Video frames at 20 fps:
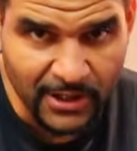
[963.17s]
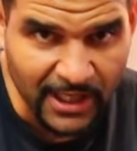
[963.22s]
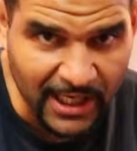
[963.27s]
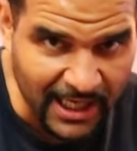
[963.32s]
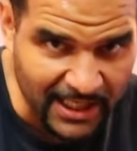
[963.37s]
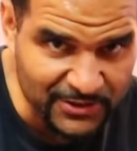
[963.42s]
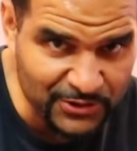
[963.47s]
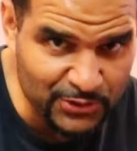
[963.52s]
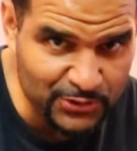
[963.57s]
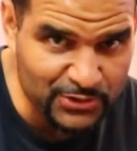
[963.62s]
I
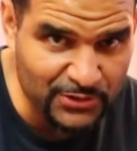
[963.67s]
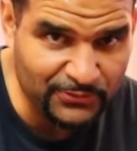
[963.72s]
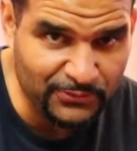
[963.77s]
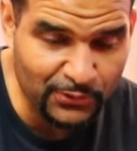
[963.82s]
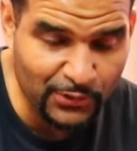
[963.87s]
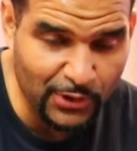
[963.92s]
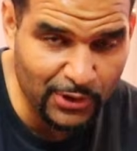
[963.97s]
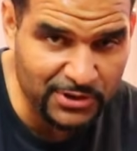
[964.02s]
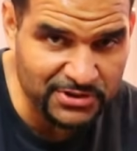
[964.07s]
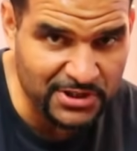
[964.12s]
had to use the
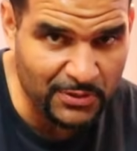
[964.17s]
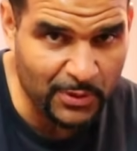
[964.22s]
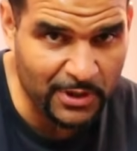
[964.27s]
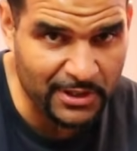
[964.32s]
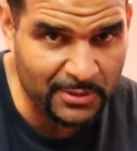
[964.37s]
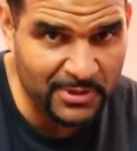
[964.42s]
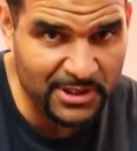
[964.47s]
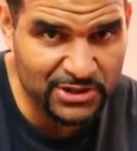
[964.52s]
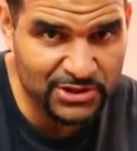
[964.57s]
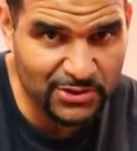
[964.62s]
floor because I
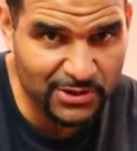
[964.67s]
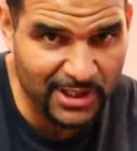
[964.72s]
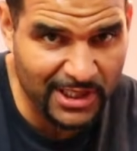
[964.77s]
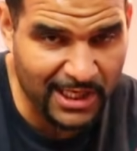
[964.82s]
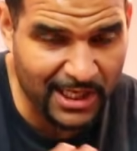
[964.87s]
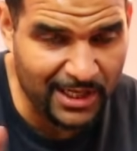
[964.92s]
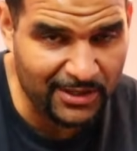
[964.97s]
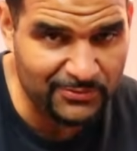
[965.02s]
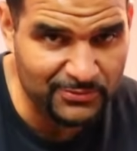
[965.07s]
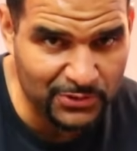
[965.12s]
want to make sure I
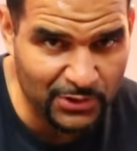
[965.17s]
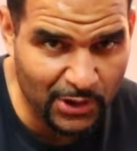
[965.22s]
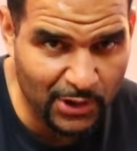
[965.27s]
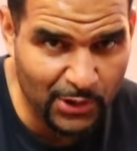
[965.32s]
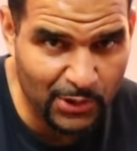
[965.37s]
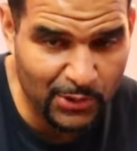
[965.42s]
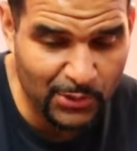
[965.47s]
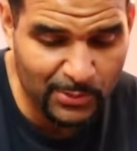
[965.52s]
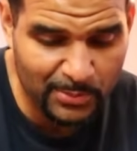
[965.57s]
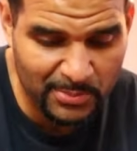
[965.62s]
have
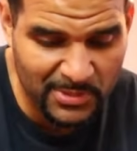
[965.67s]
no